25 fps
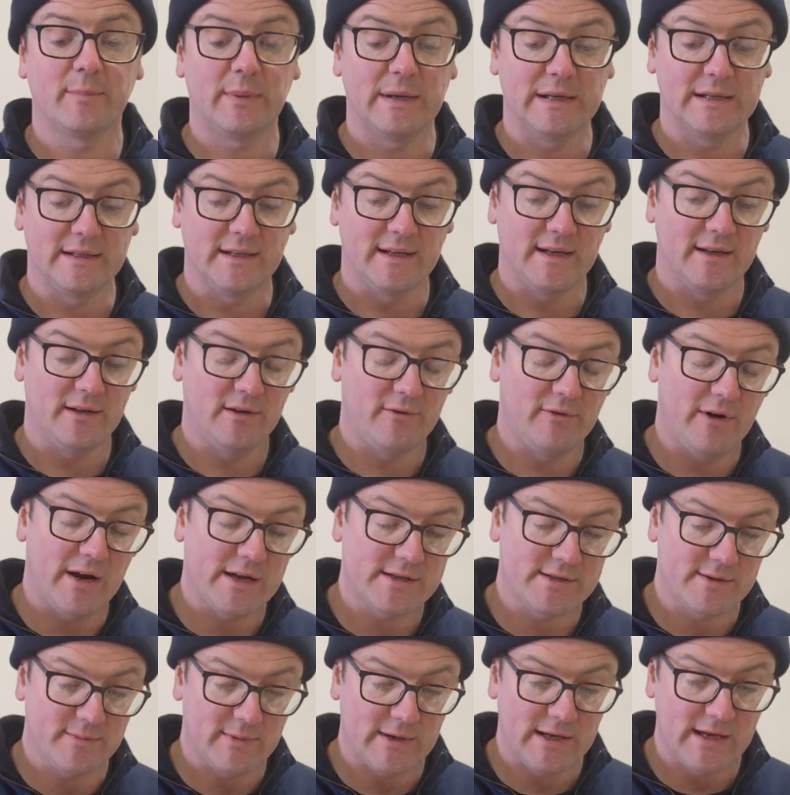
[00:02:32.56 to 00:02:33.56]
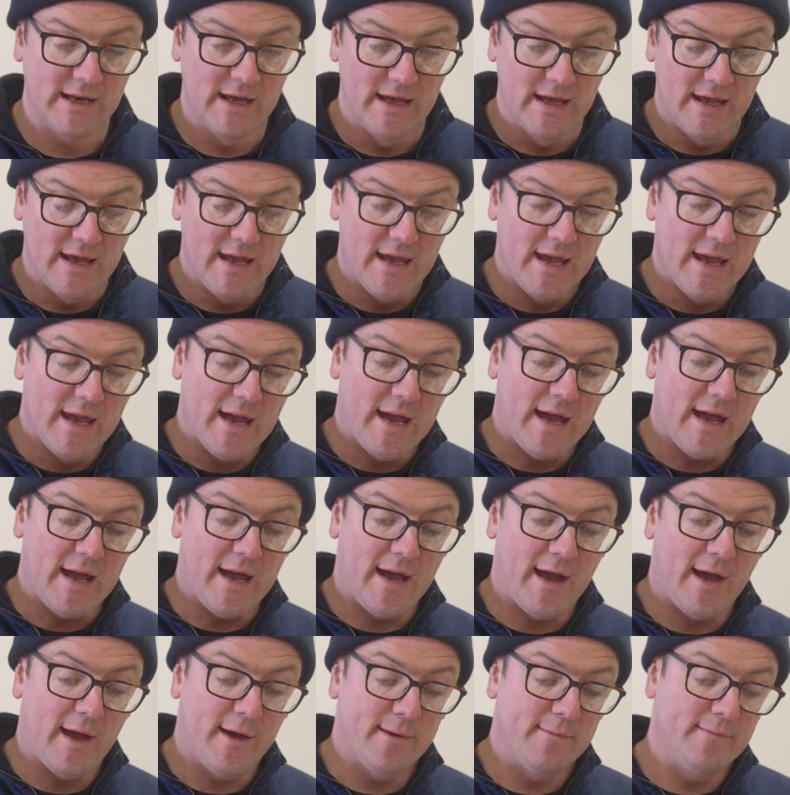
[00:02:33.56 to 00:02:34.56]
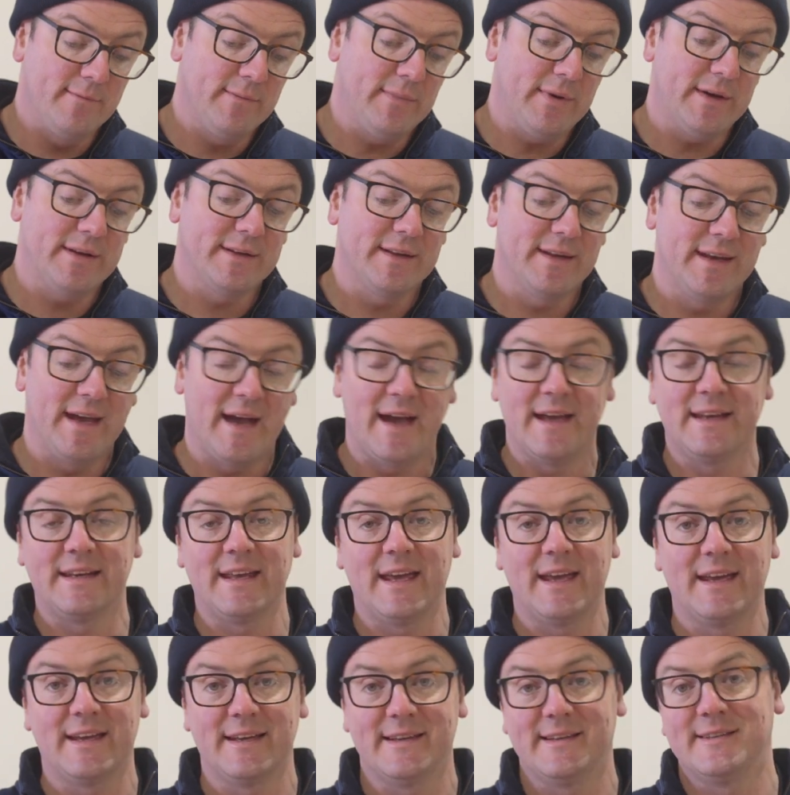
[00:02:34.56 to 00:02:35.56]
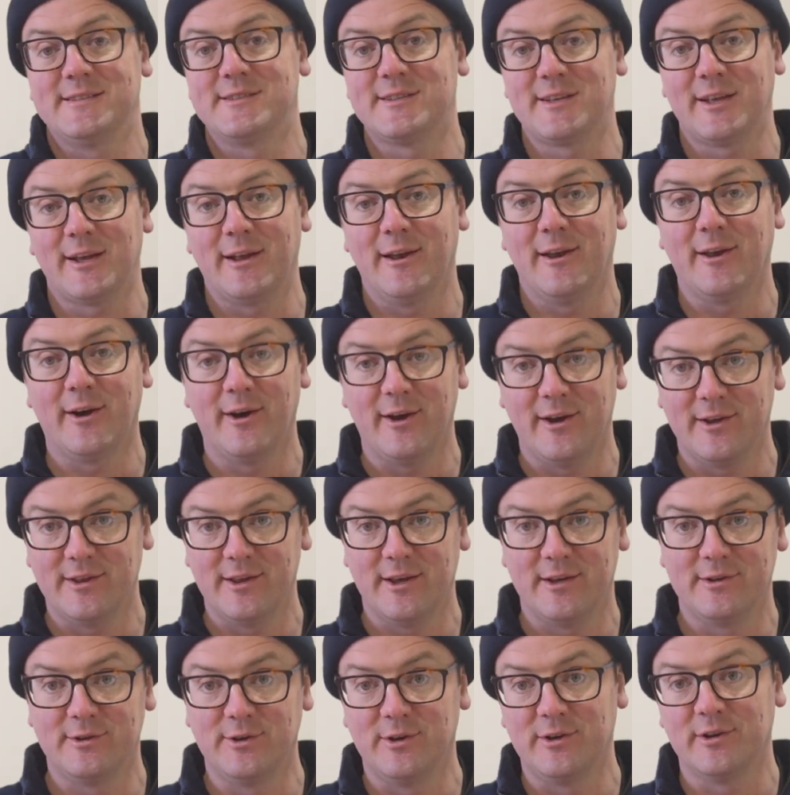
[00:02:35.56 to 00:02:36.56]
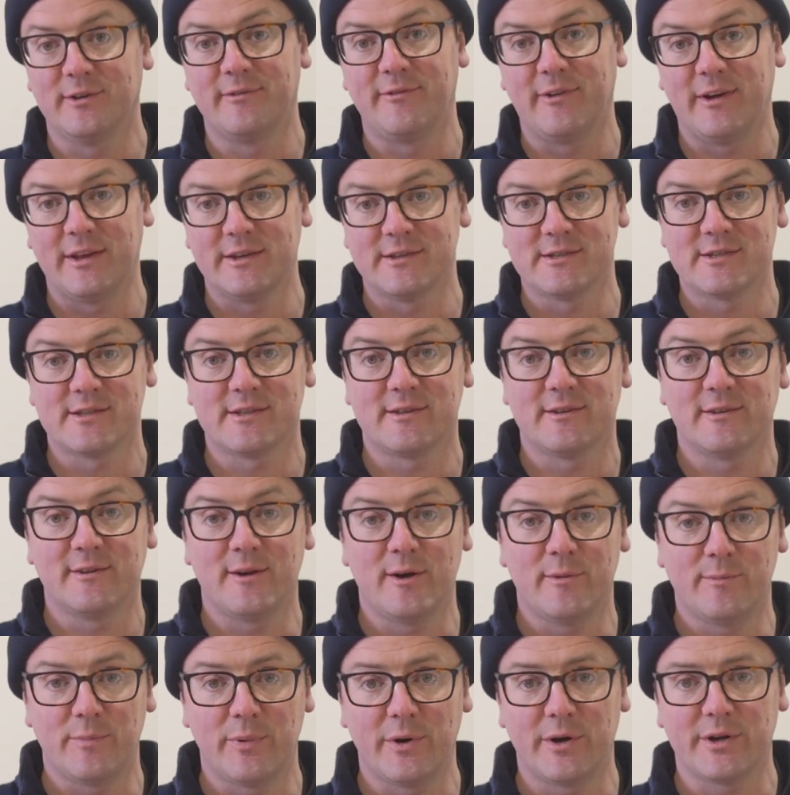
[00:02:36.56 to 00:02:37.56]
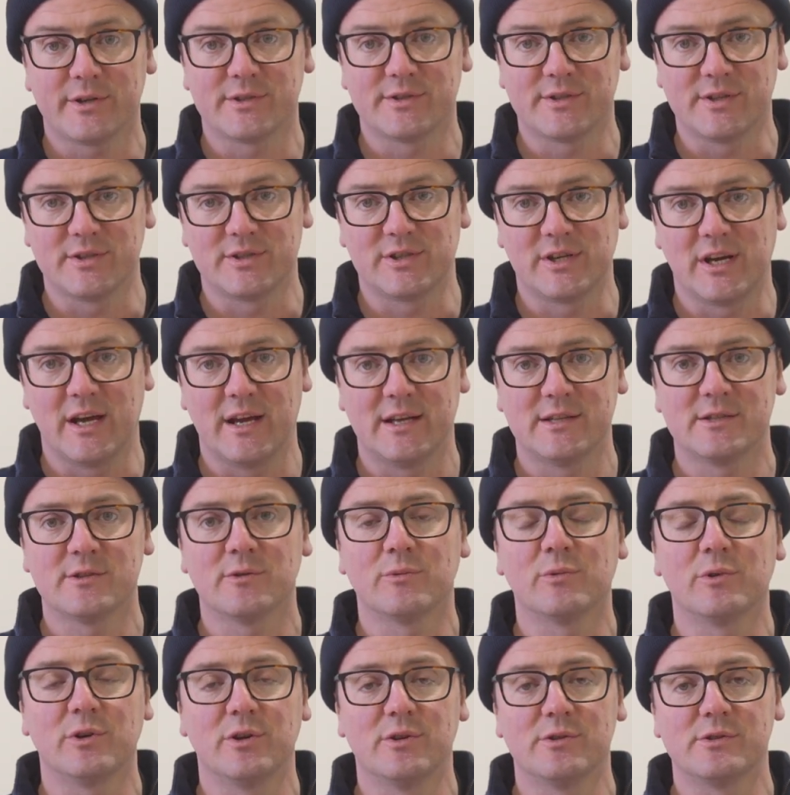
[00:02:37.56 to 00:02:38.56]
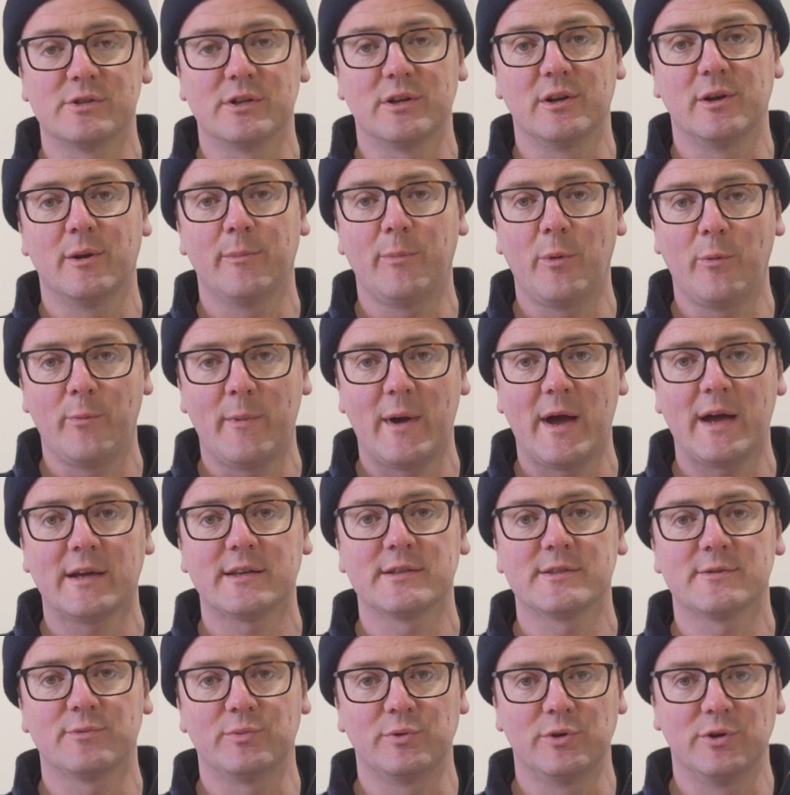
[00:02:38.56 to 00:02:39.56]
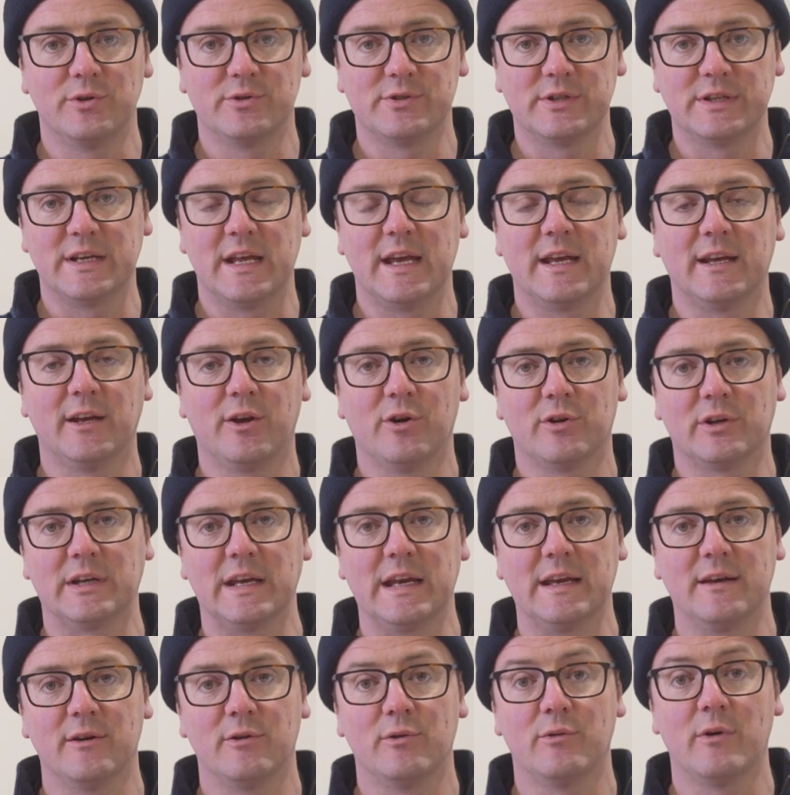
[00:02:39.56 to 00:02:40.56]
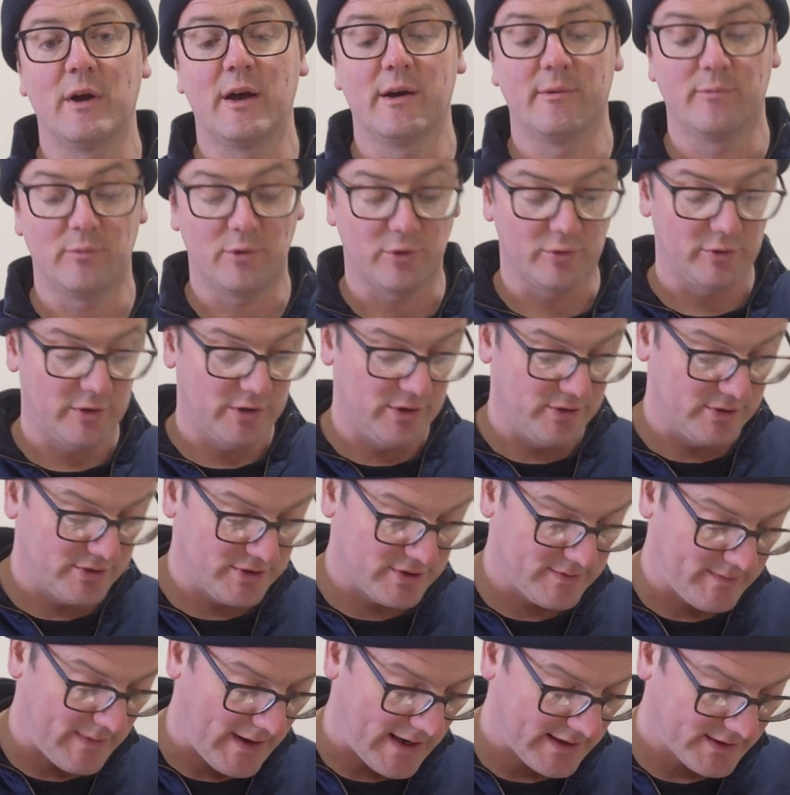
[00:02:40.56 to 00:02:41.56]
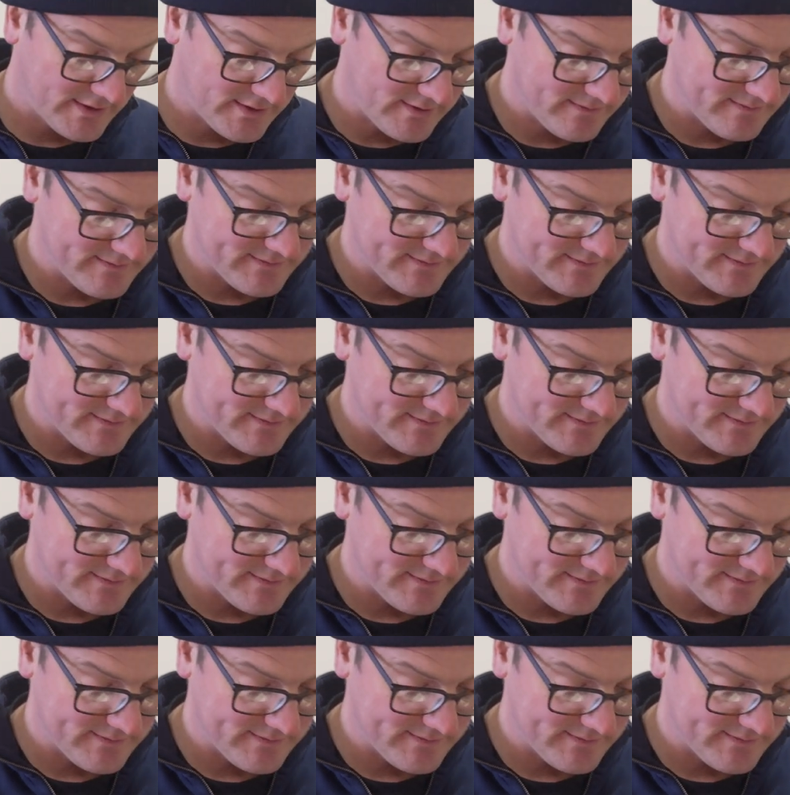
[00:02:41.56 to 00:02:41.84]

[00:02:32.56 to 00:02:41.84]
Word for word: Pale Ale recipe. Um, and the idea is to allow the new advanced hop products to shine. So we're using LupoMax, we're using Incognito, and we're going to use Spectrum.